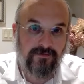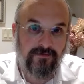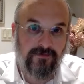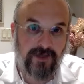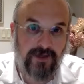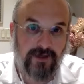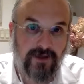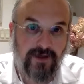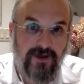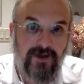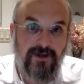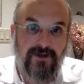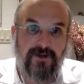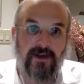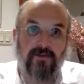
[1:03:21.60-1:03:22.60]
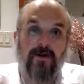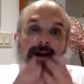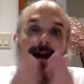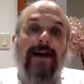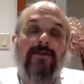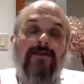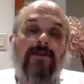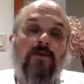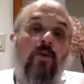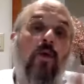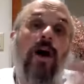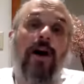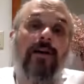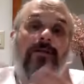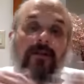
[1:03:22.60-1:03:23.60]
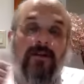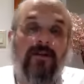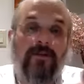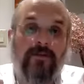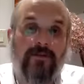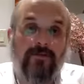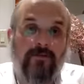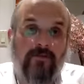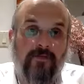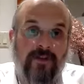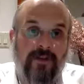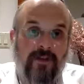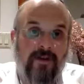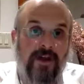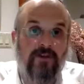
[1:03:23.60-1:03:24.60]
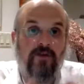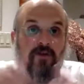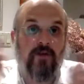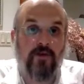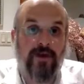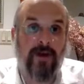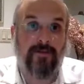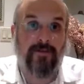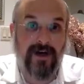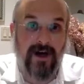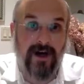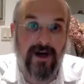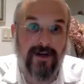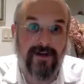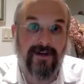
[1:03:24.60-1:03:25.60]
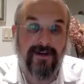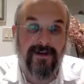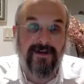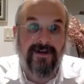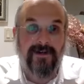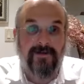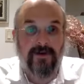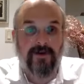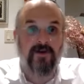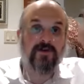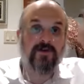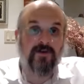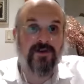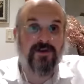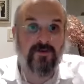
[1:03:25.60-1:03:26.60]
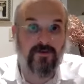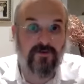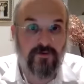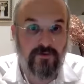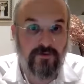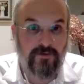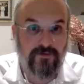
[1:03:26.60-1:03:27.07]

right? So the Gemara answered, why didn't they do 30 amas high? It's because it also needs a roof,